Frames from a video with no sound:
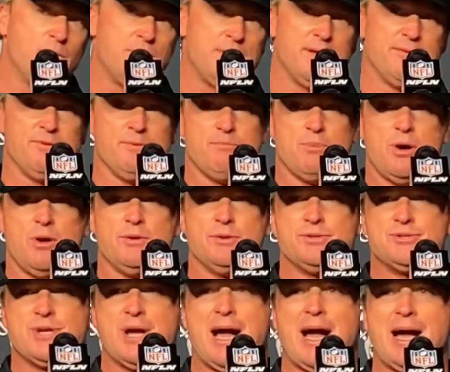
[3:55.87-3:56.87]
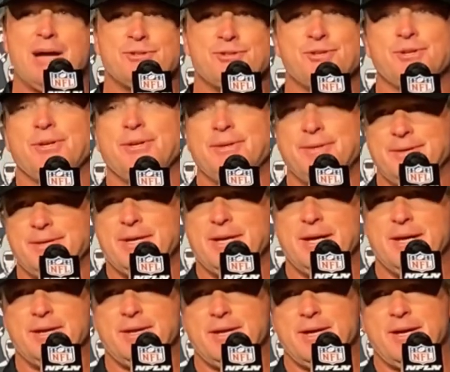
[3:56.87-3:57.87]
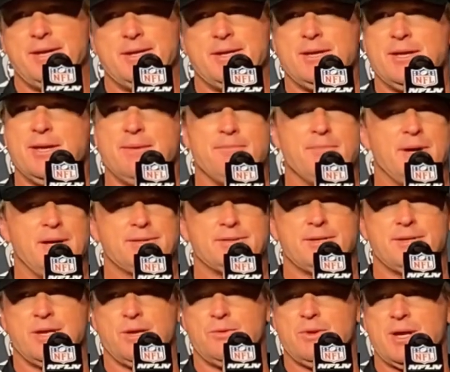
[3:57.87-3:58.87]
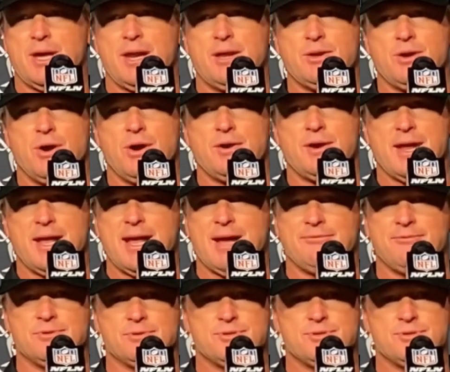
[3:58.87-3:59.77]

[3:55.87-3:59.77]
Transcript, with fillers: we give the ball to Josh and uh, didn't get much. I think we got a yard and a half or